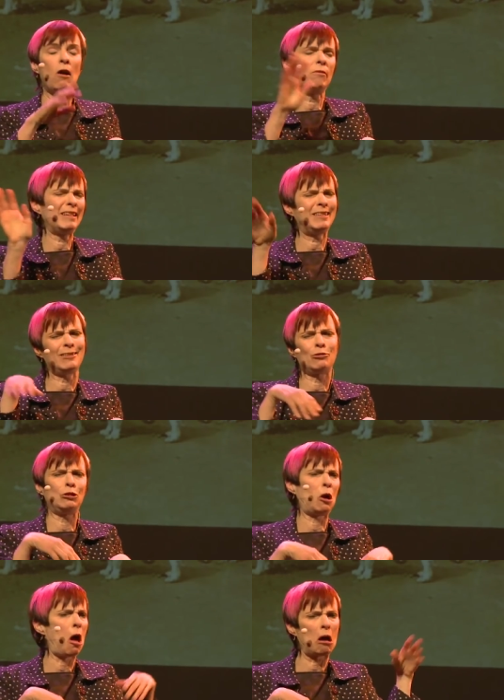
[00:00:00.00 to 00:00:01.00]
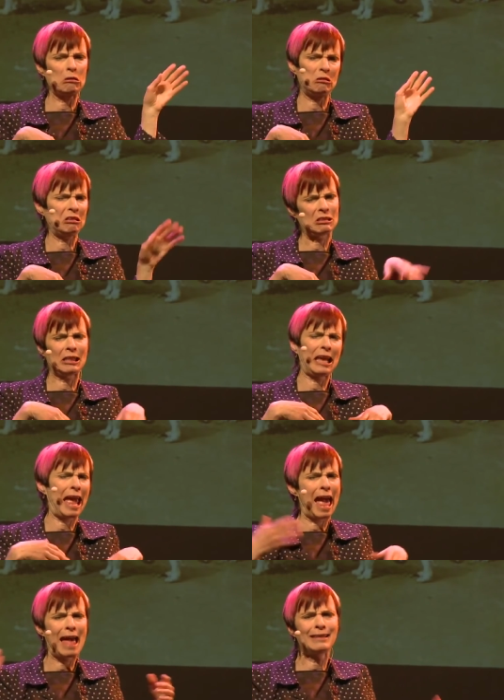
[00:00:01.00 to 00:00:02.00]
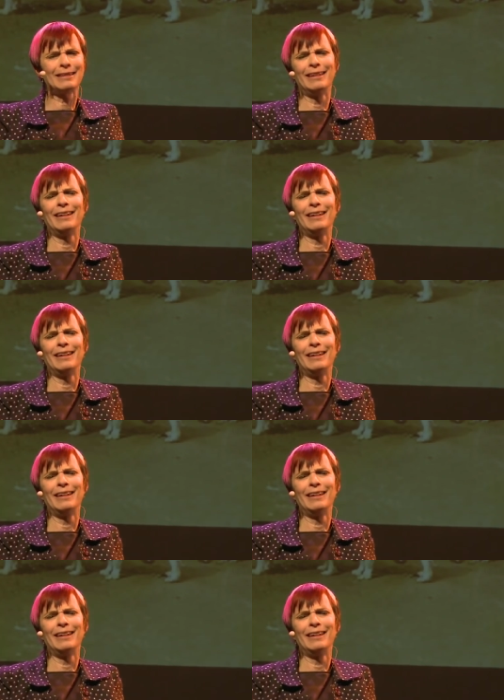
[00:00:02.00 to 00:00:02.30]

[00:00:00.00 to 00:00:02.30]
oh, he's just a dog, he's just a cat.